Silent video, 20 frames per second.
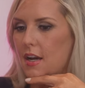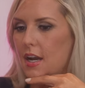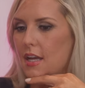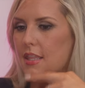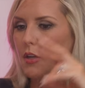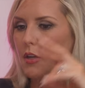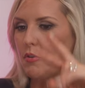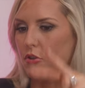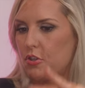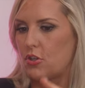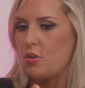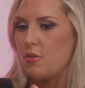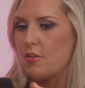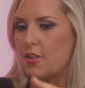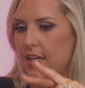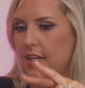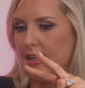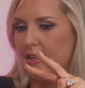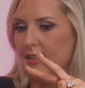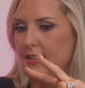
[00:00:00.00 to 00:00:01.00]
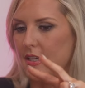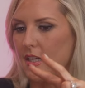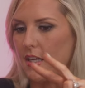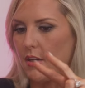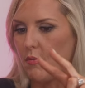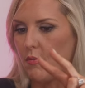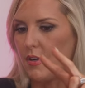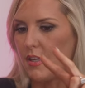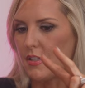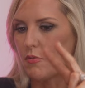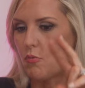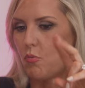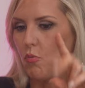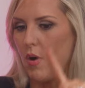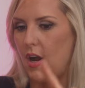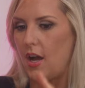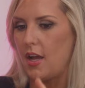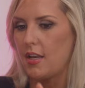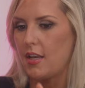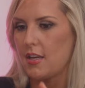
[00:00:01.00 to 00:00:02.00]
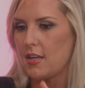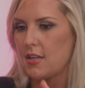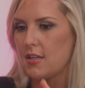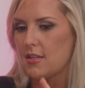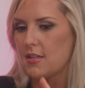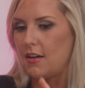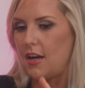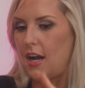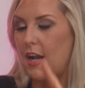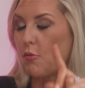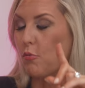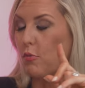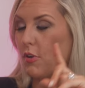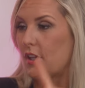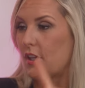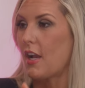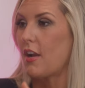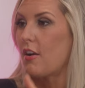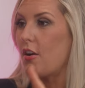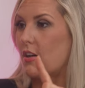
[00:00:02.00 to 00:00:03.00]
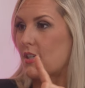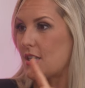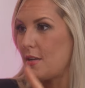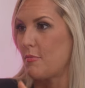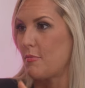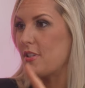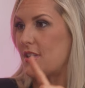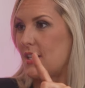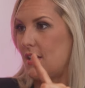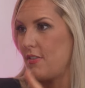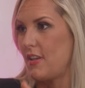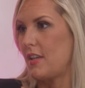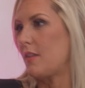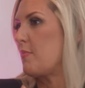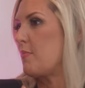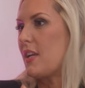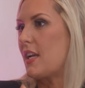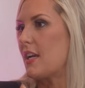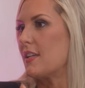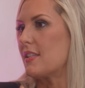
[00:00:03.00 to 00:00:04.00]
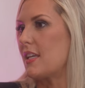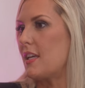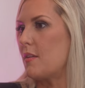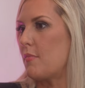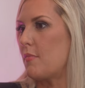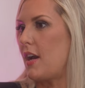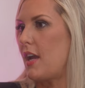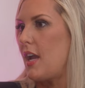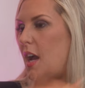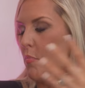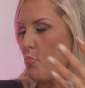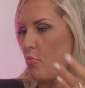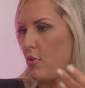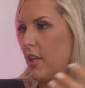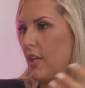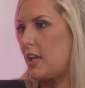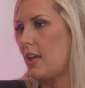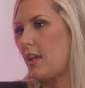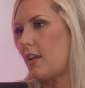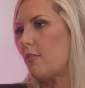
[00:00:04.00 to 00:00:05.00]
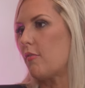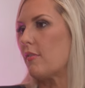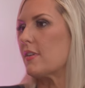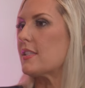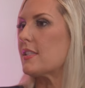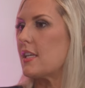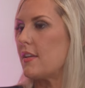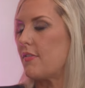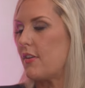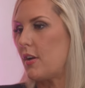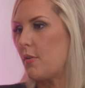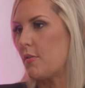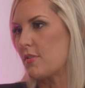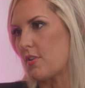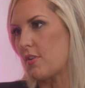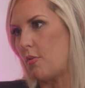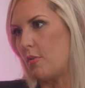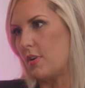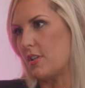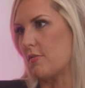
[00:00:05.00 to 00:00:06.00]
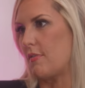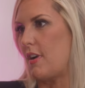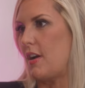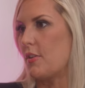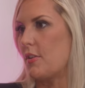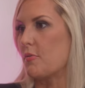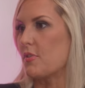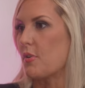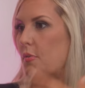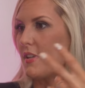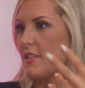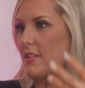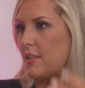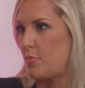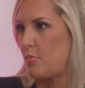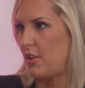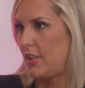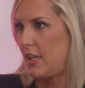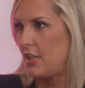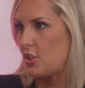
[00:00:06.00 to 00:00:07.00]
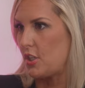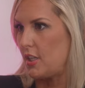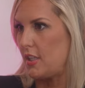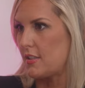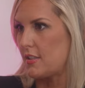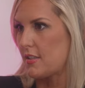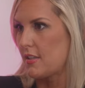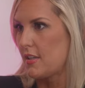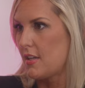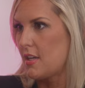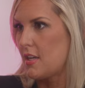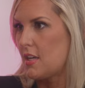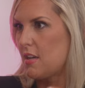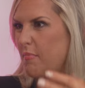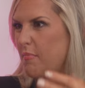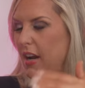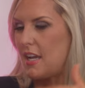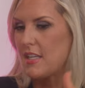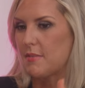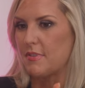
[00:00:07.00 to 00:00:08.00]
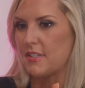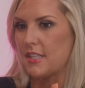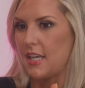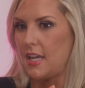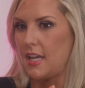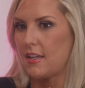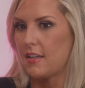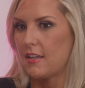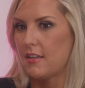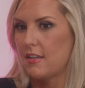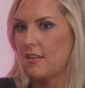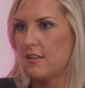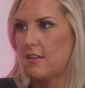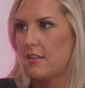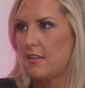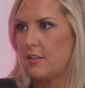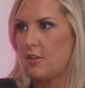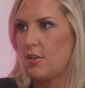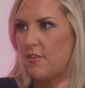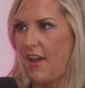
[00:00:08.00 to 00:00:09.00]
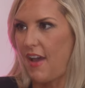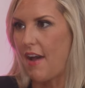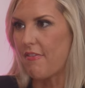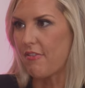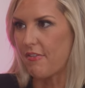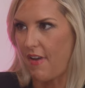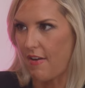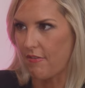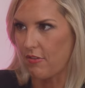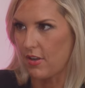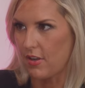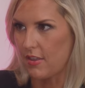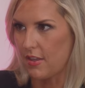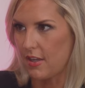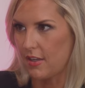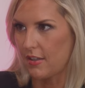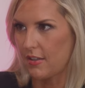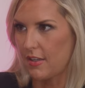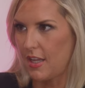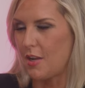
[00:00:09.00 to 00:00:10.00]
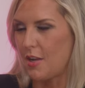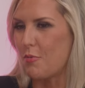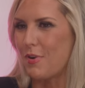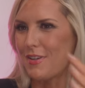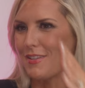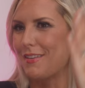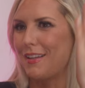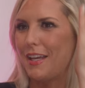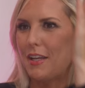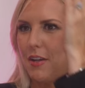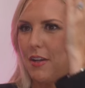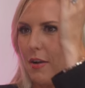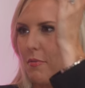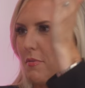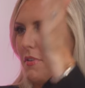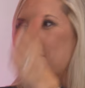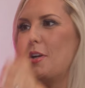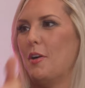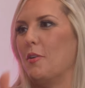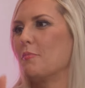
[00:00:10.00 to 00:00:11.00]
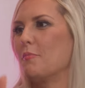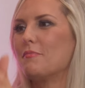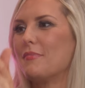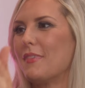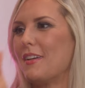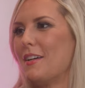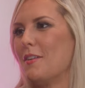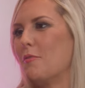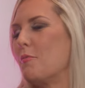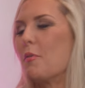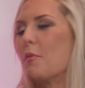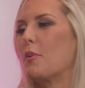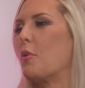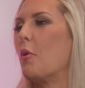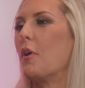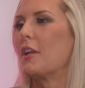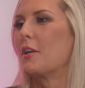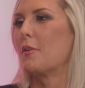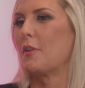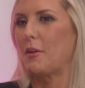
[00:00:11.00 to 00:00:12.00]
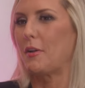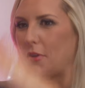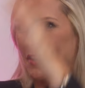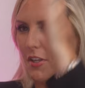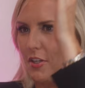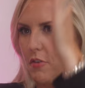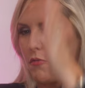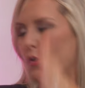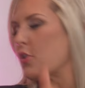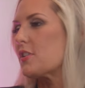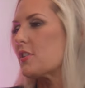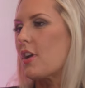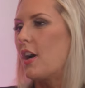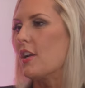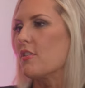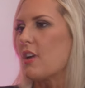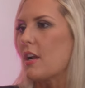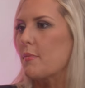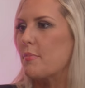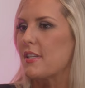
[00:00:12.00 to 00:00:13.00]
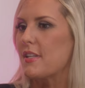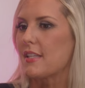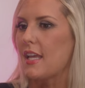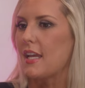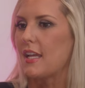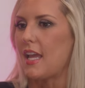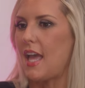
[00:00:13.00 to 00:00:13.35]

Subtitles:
I think it was 2 things. It was one, I really had a hard time receiving because in my upbringing, receiving was always around. There was always stipulations. My husband's like, you have half of everything. And it wasn't like, we were going into like with a divorce contract, but he's like,